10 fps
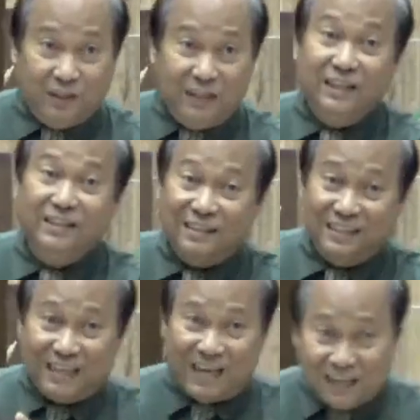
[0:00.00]
in
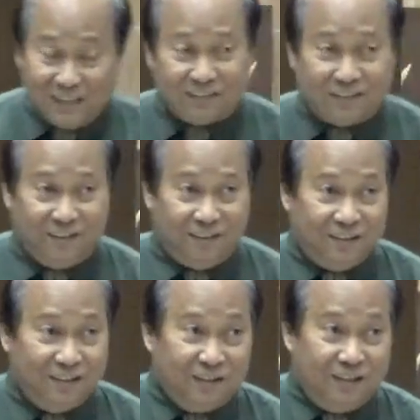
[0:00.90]
reality,
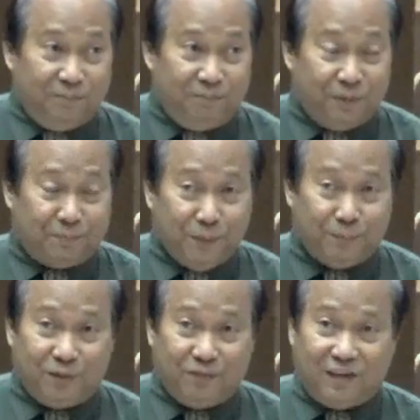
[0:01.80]
the
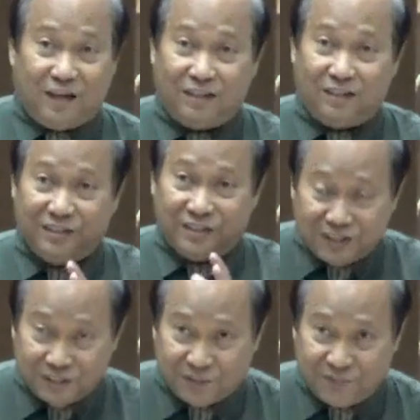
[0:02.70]
people of God are
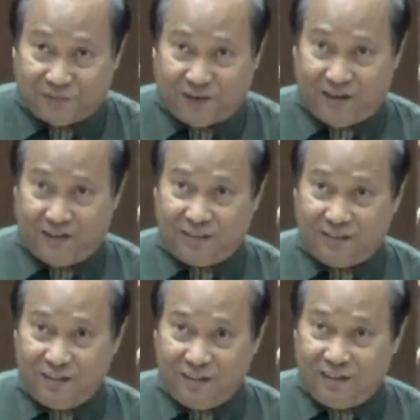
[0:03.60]
justified
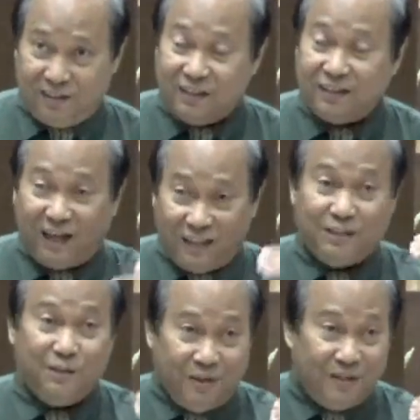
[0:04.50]
and God
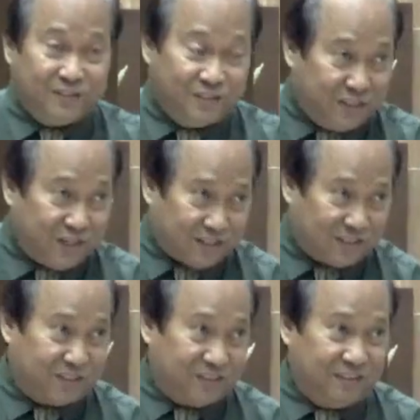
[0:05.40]
remains
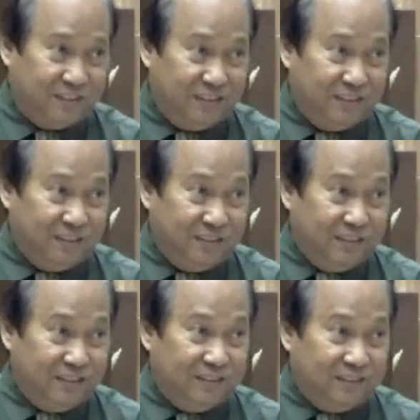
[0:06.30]
just.
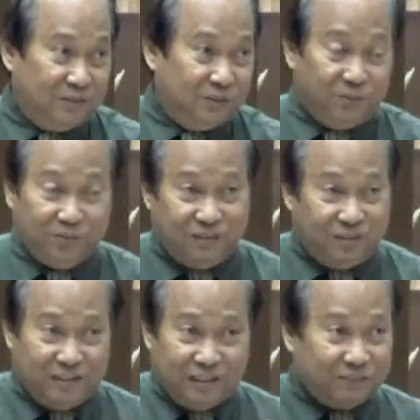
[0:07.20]
So,
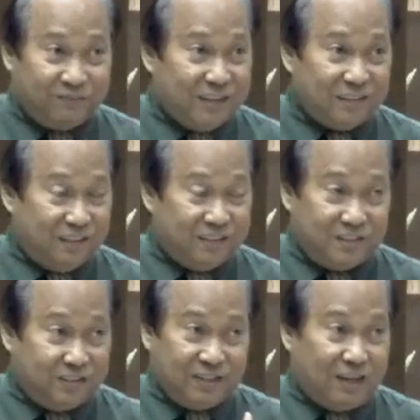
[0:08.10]
the advantage
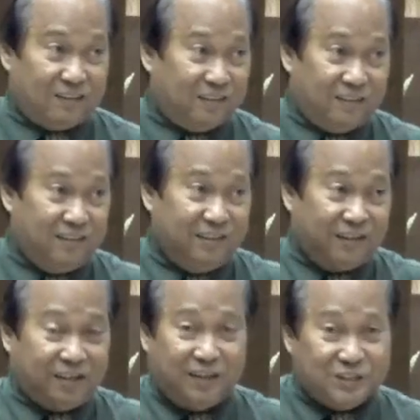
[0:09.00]
is that in the
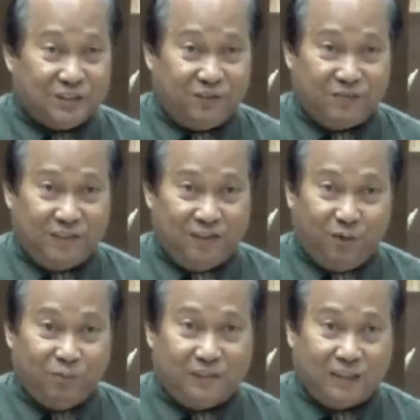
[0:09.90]
case of the
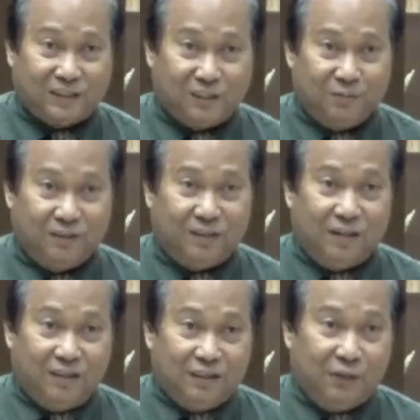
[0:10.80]
Old Testament,
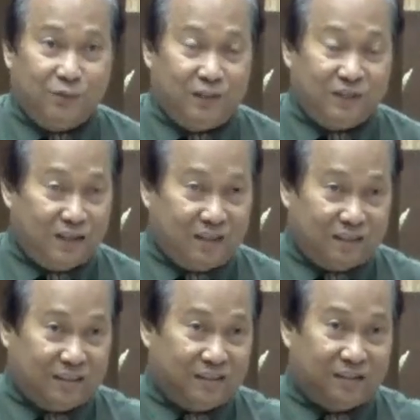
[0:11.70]
they were
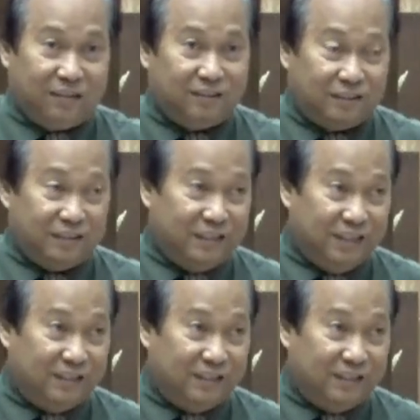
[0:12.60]
not in